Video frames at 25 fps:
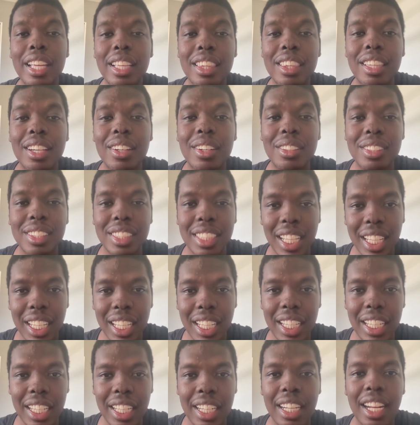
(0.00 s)

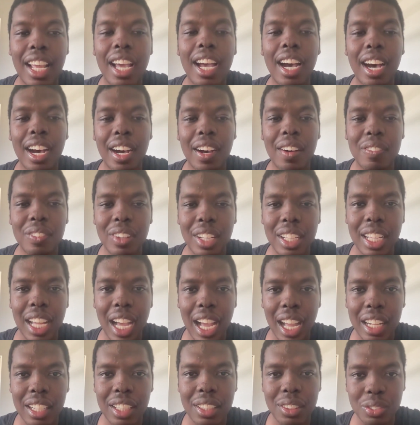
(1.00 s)
13 of the
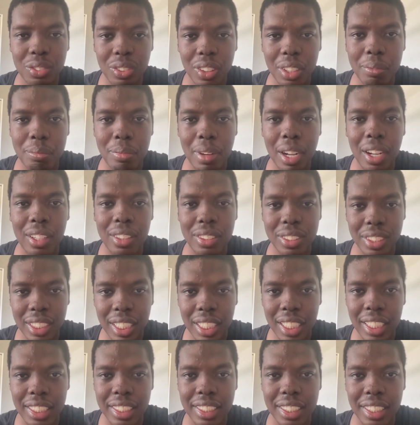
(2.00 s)
college football
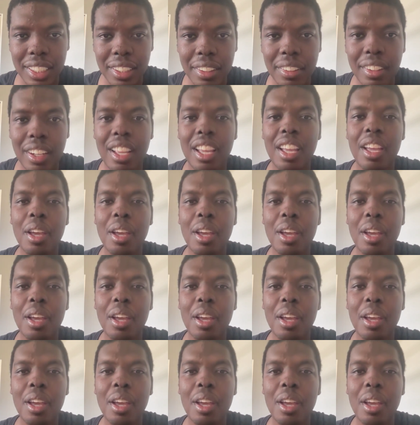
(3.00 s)
season.